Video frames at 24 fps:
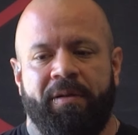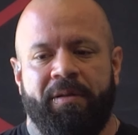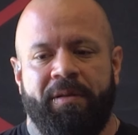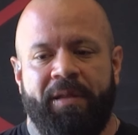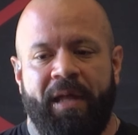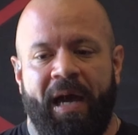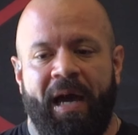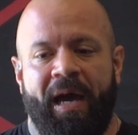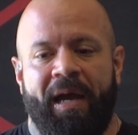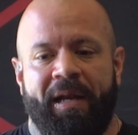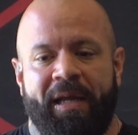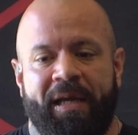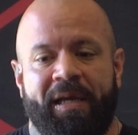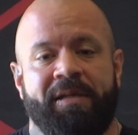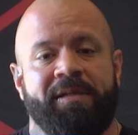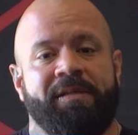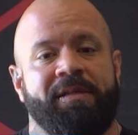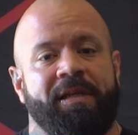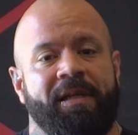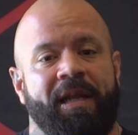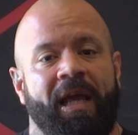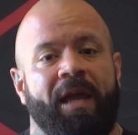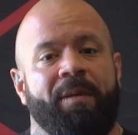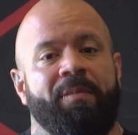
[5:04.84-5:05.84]
that
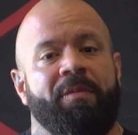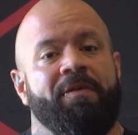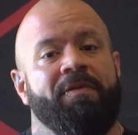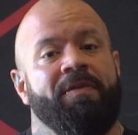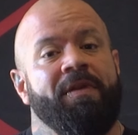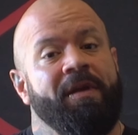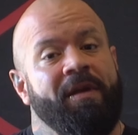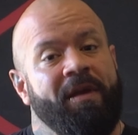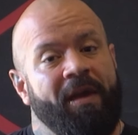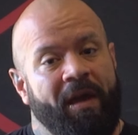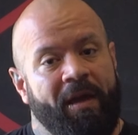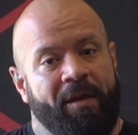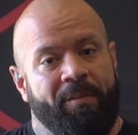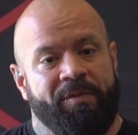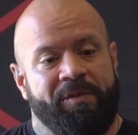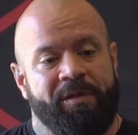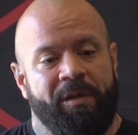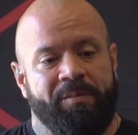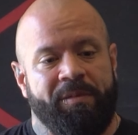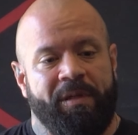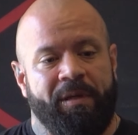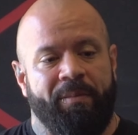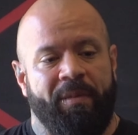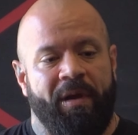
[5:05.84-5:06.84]
is the name of the game.
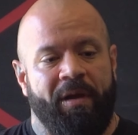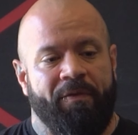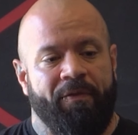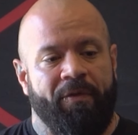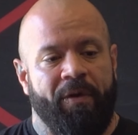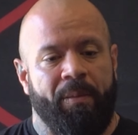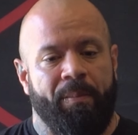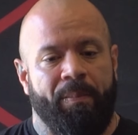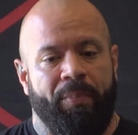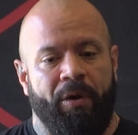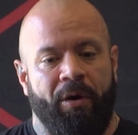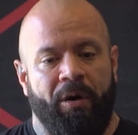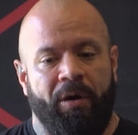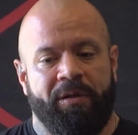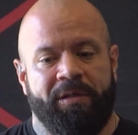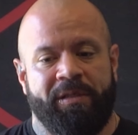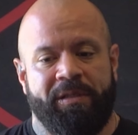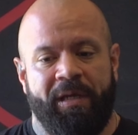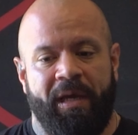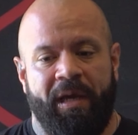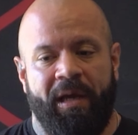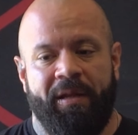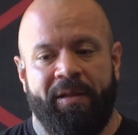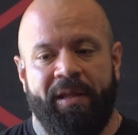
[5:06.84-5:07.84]
Something my friend Paul
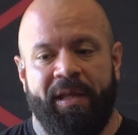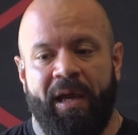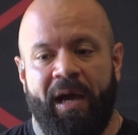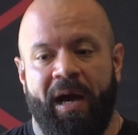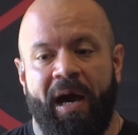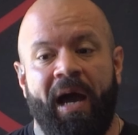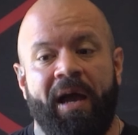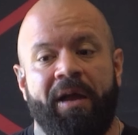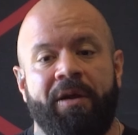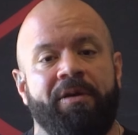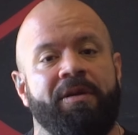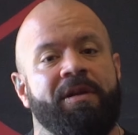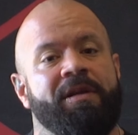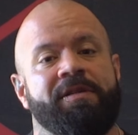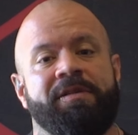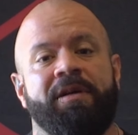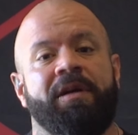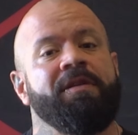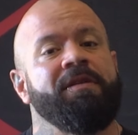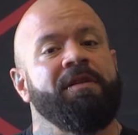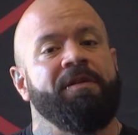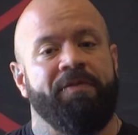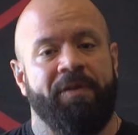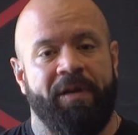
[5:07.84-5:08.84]
said, the iron is
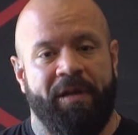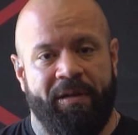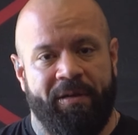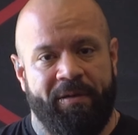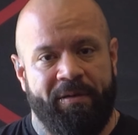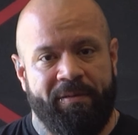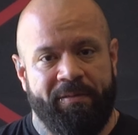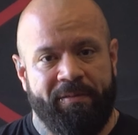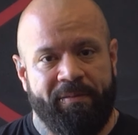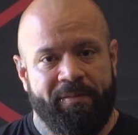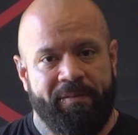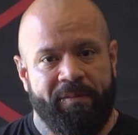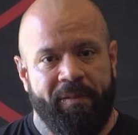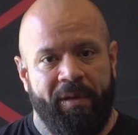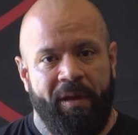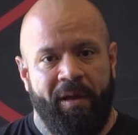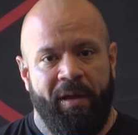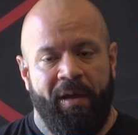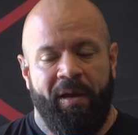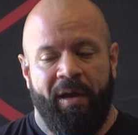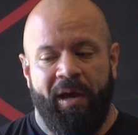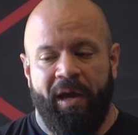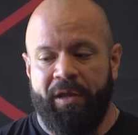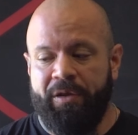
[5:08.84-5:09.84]
undefeated.
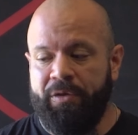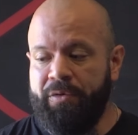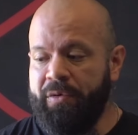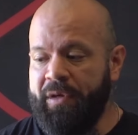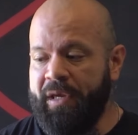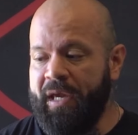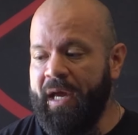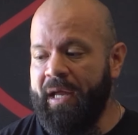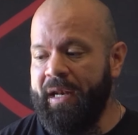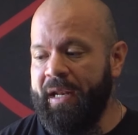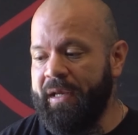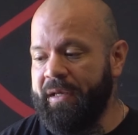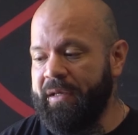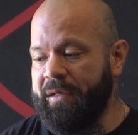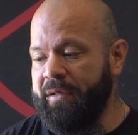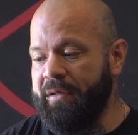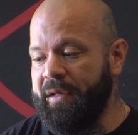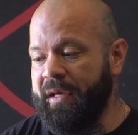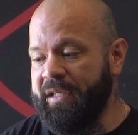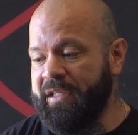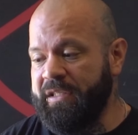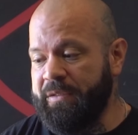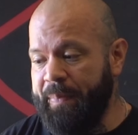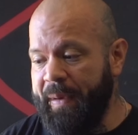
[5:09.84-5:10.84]
and you can't
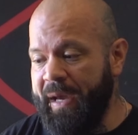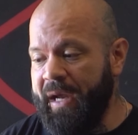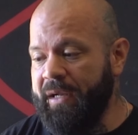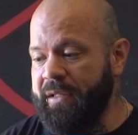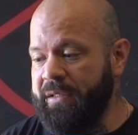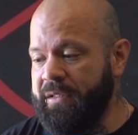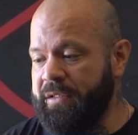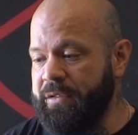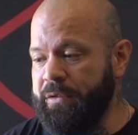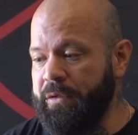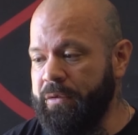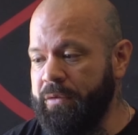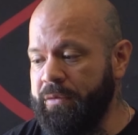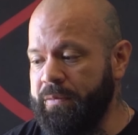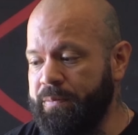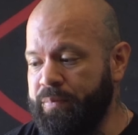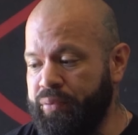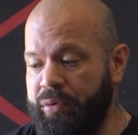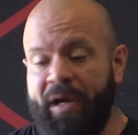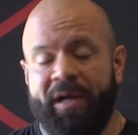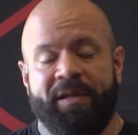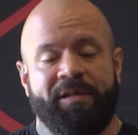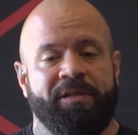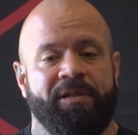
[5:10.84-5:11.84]
expect to
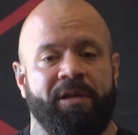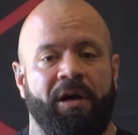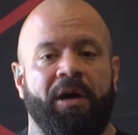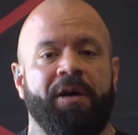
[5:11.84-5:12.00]
press